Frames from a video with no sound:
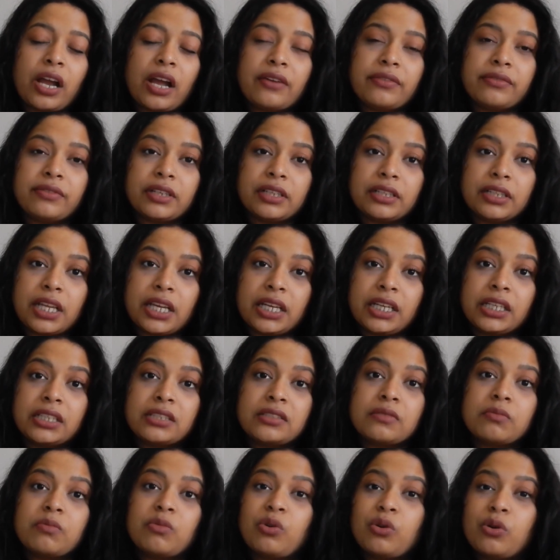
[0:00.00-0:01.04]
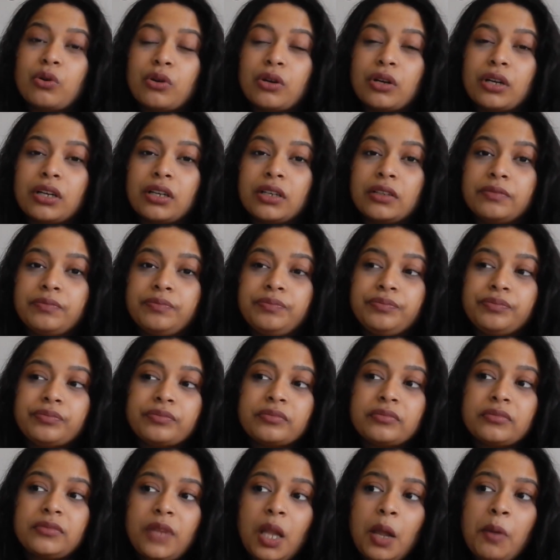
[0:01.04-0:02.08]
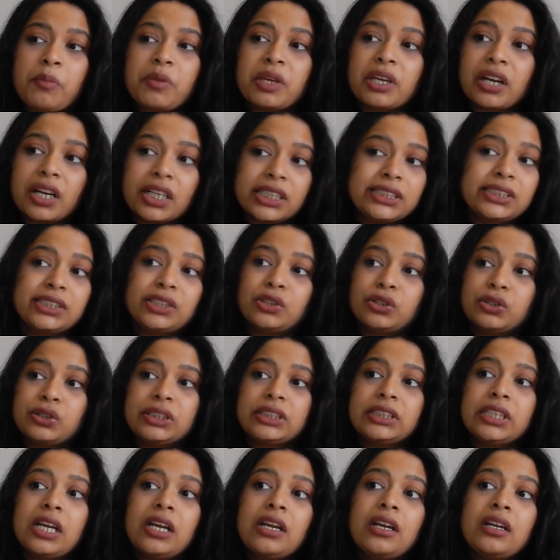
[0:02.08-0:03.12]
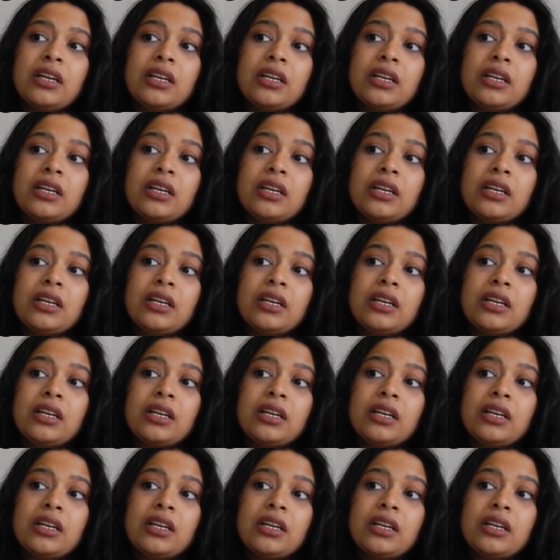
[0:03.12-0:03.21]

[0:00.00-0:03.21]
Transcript: I feel like it's more because those